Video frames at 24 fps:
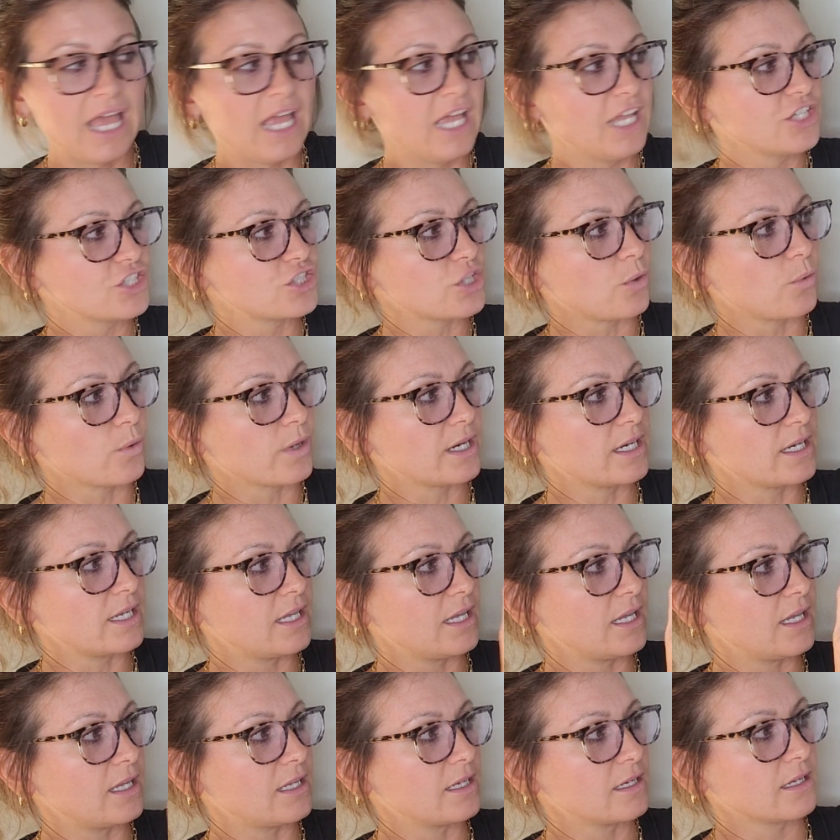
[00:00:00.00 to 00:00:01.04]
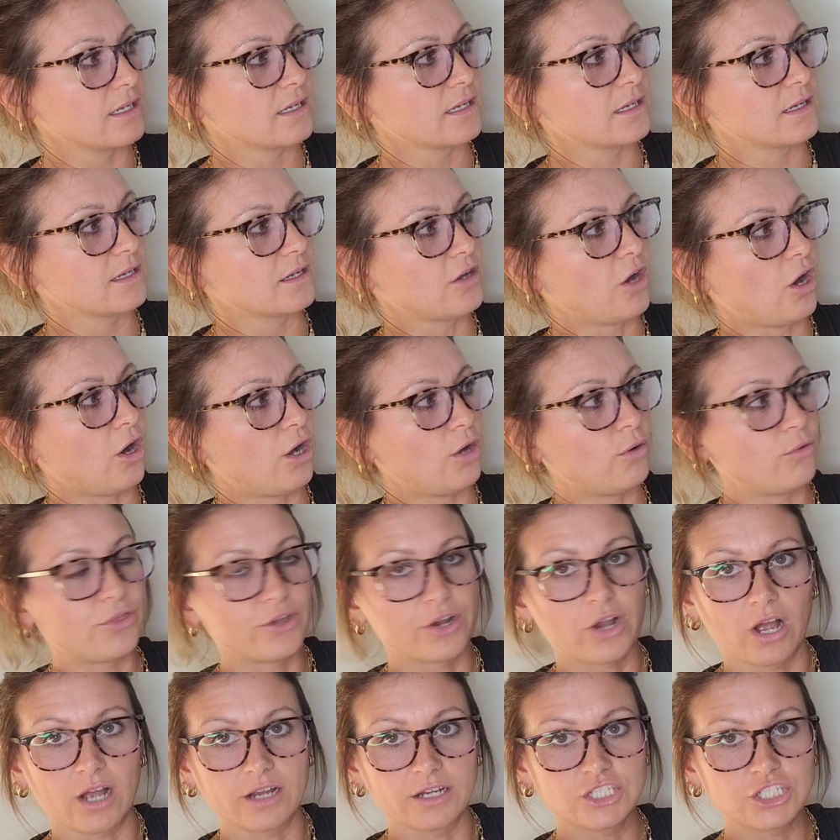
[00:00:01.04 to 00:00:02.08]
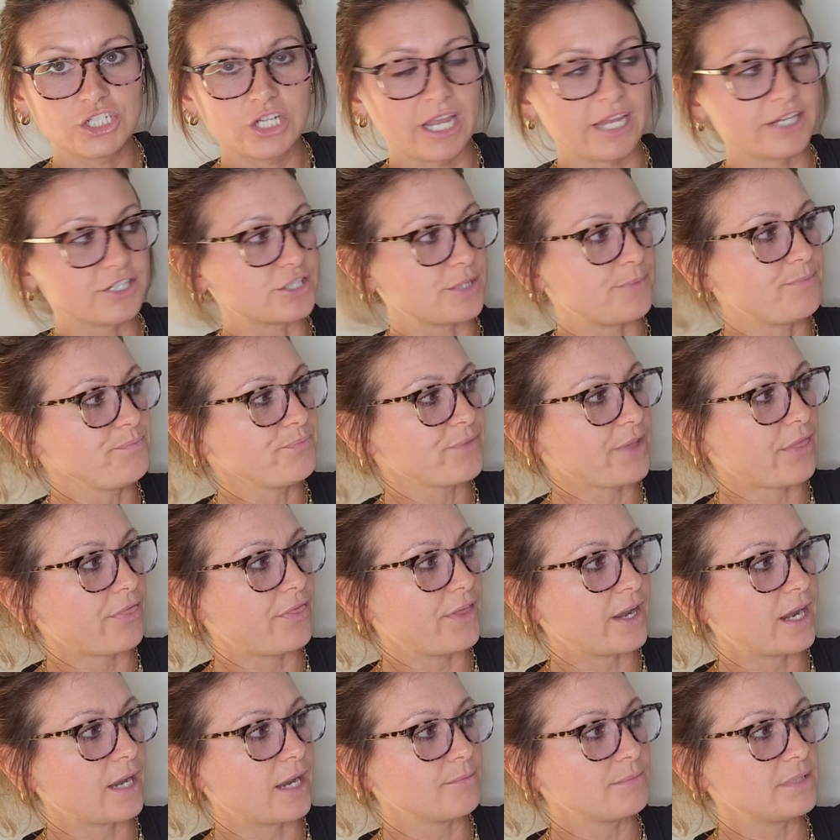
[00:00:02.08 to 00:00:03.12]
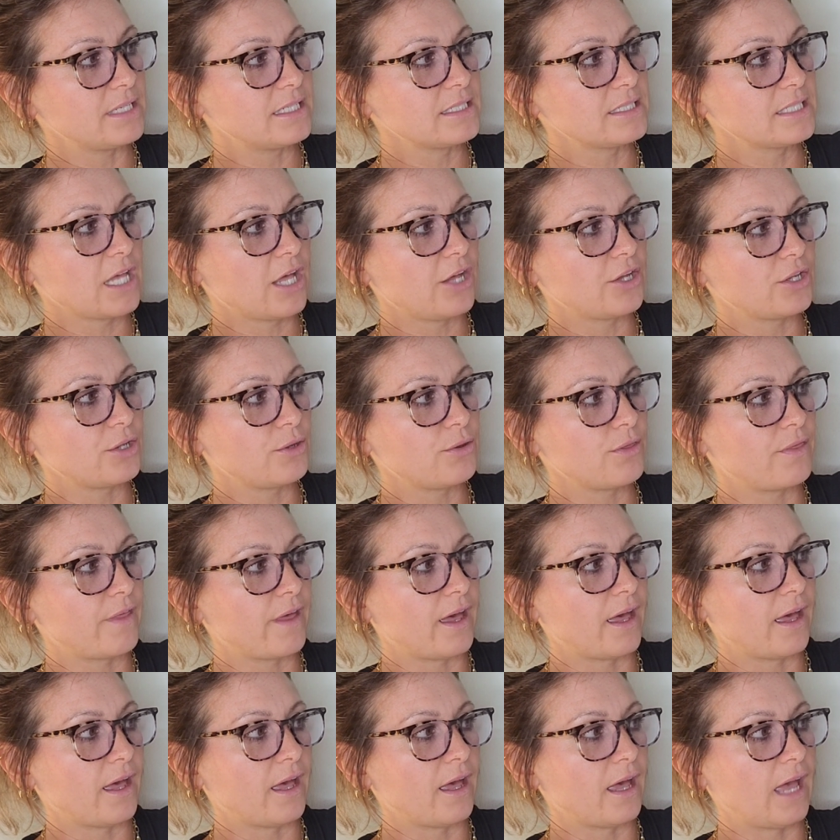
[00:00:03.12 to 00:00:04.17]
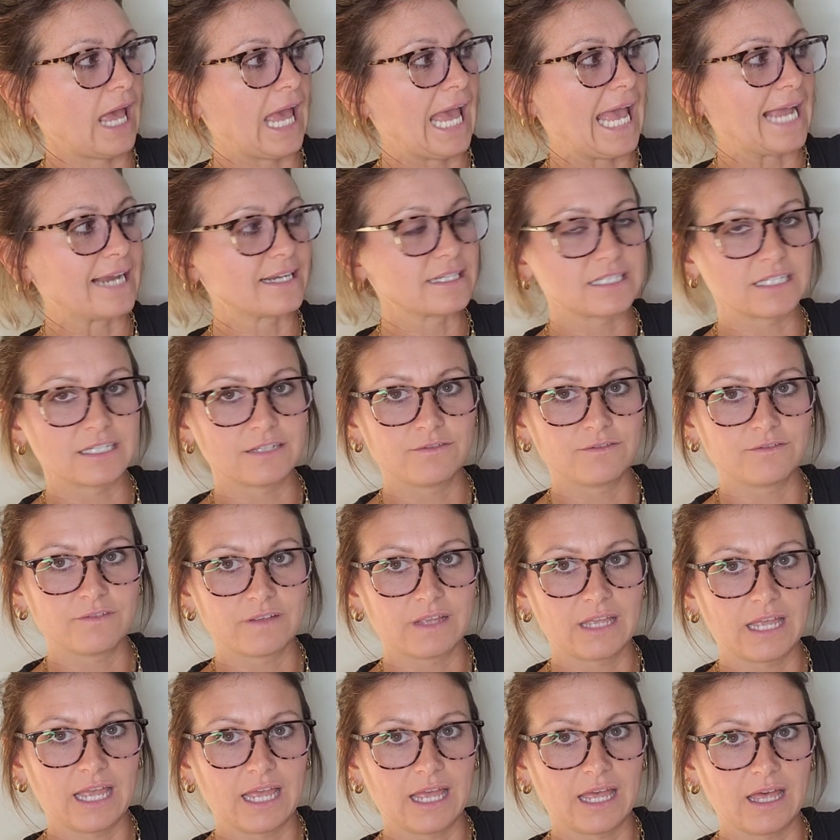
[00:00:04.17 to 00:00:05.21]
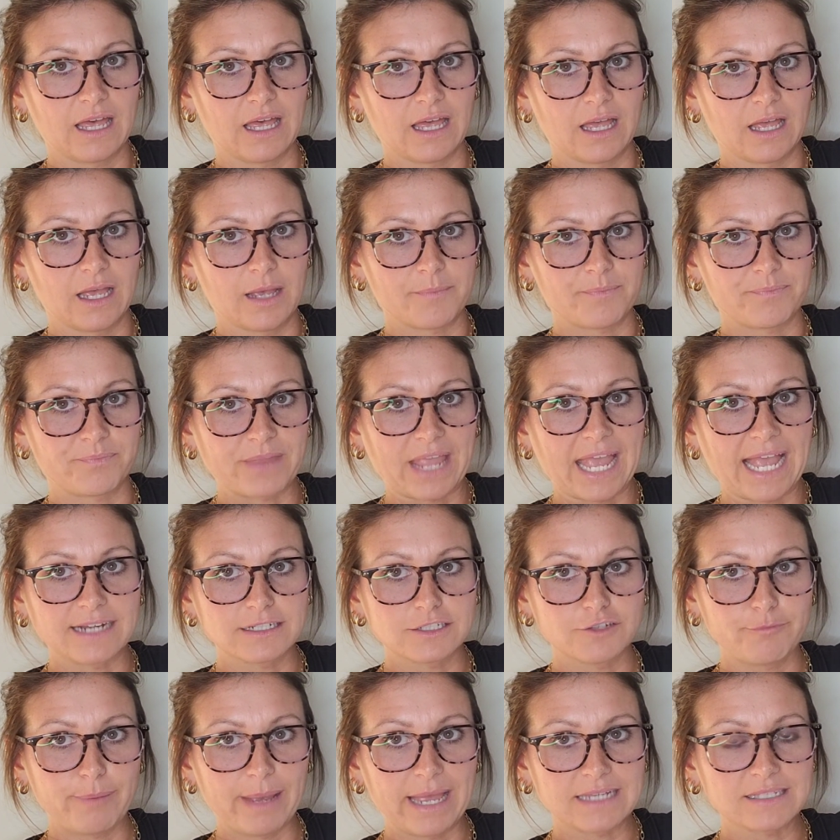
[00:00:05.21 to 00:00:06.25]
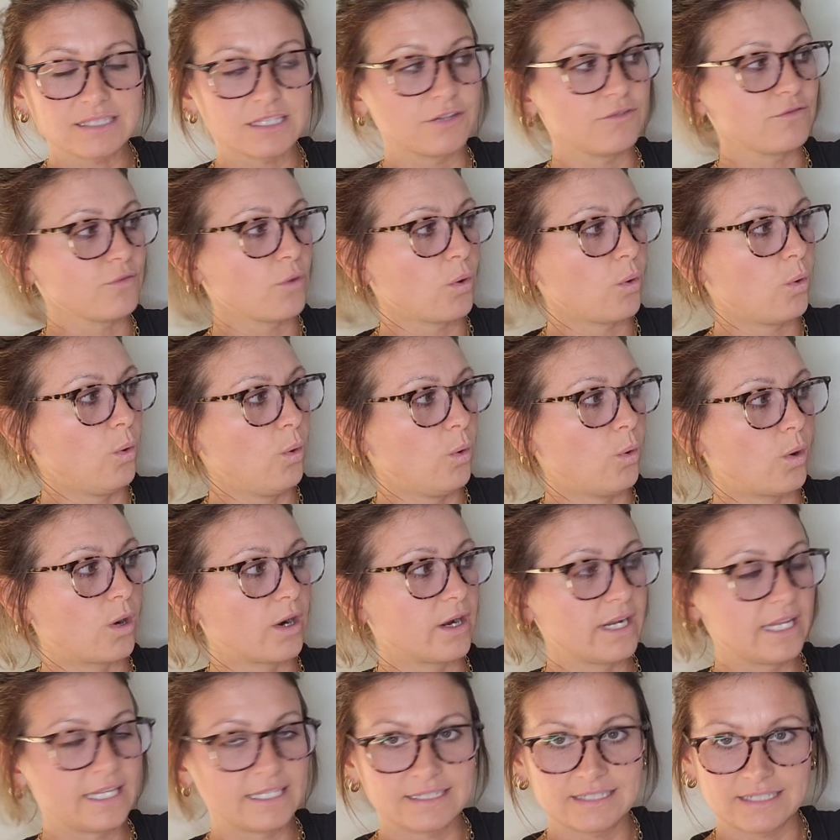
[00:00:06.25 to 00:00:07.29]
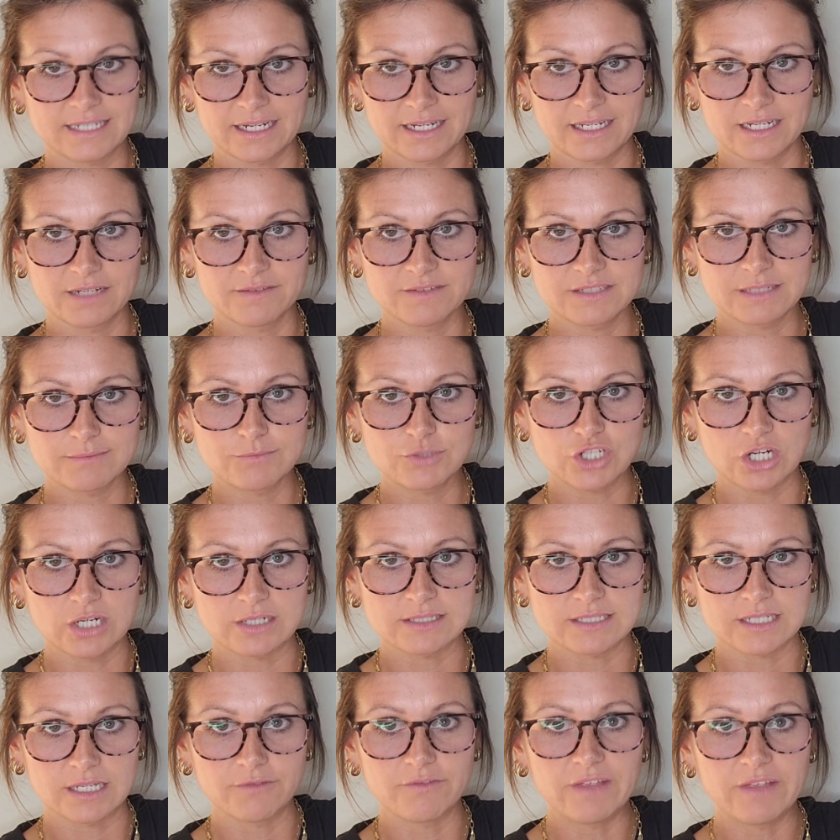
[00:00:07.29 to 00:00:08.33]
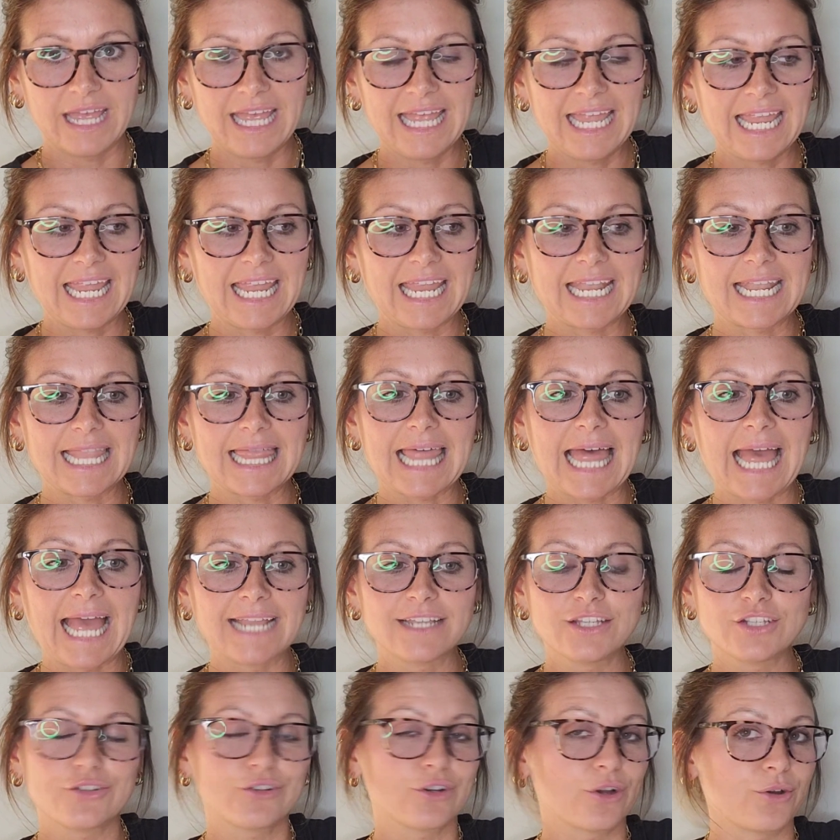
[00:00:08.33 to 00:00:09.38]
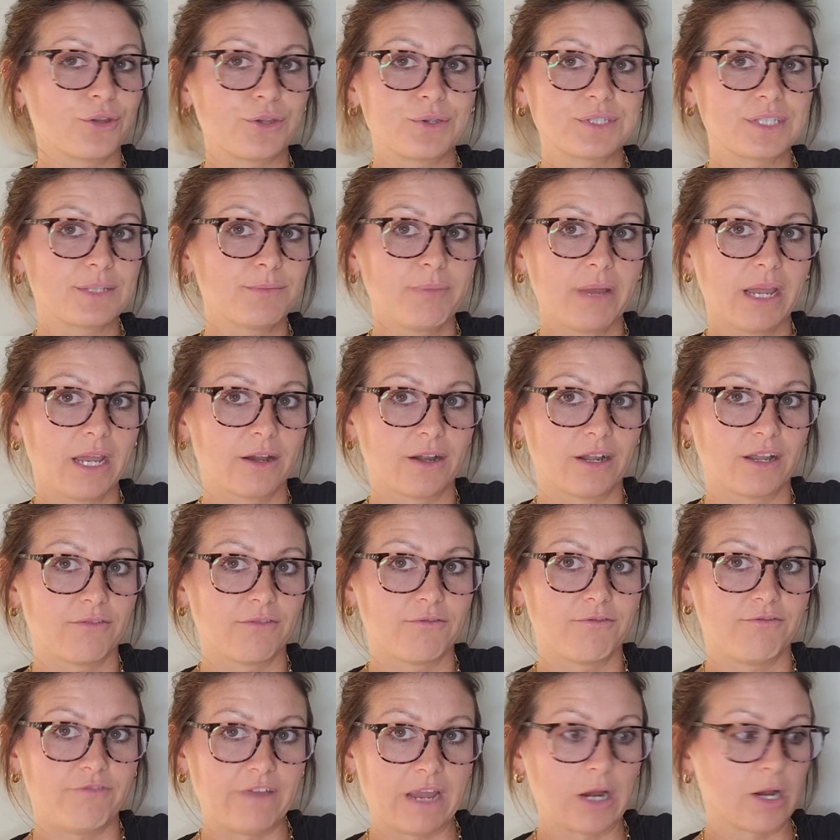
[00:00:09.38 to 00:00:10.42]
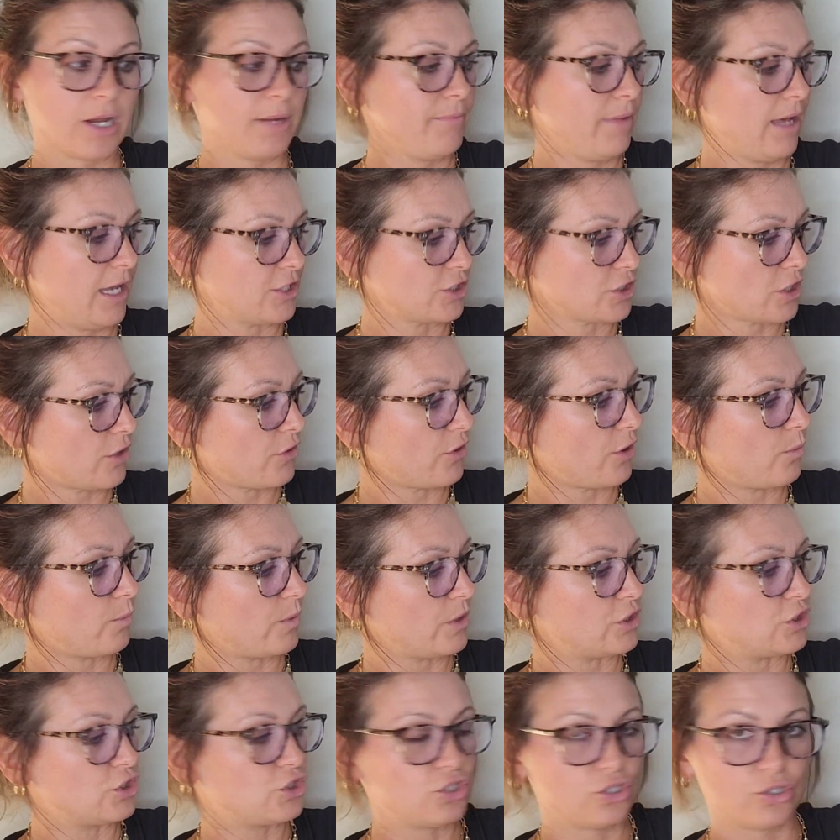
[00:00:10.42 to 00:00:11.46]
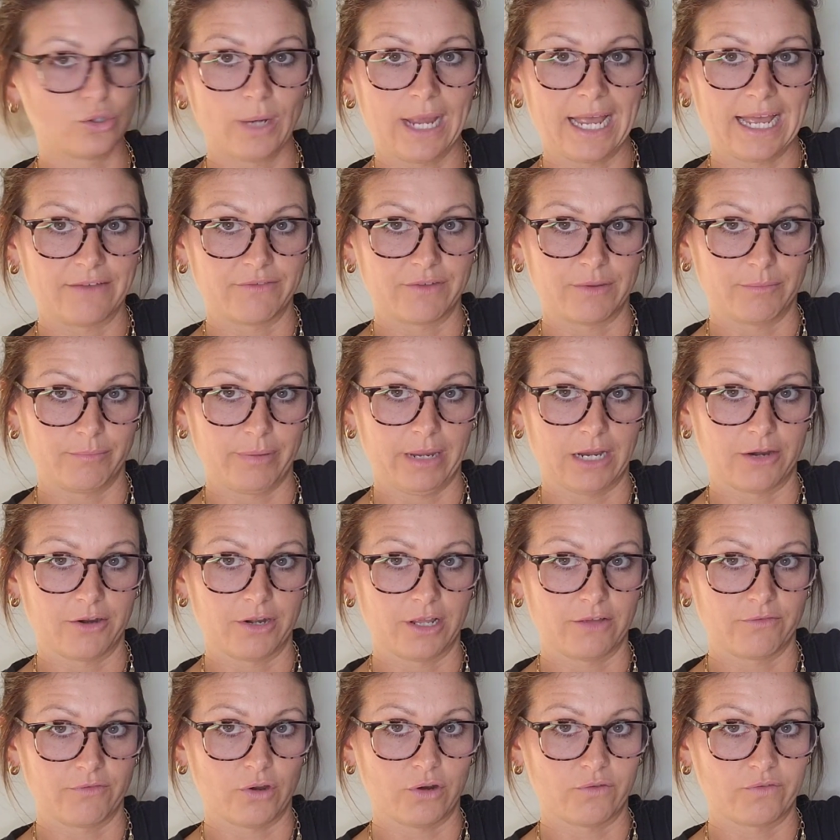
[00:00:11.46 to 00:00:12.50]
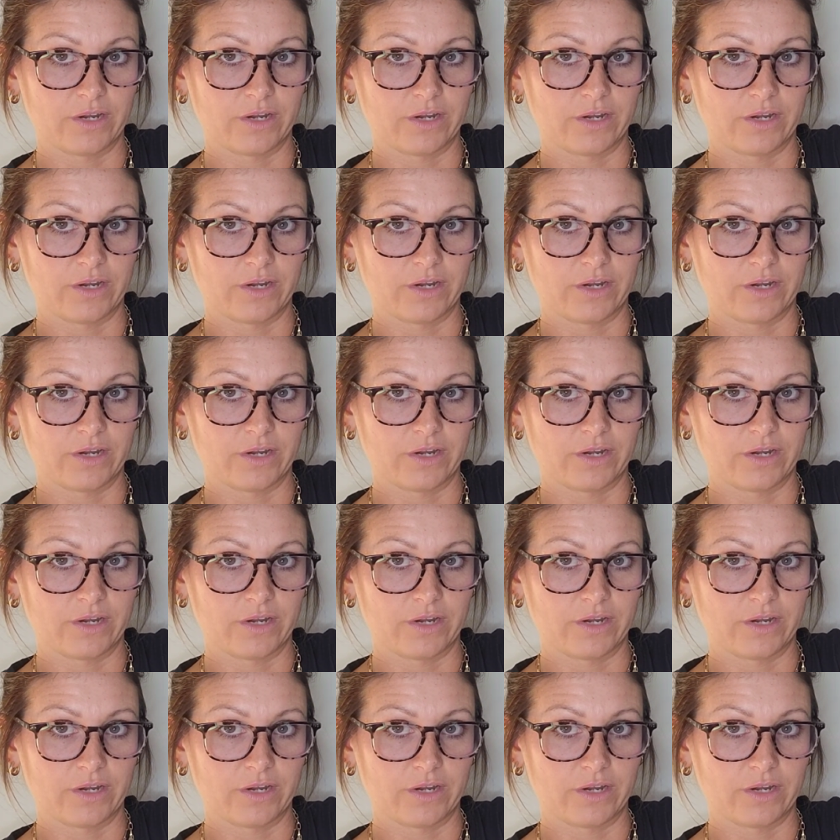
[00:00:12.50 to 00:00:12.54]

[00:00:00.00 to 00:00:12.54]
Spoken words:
So we're gonna call the conjugation, then I'm gonna tell you the active passive or indicative subjunctive. In Latin, you don't use imperative very much, although we do have imperative over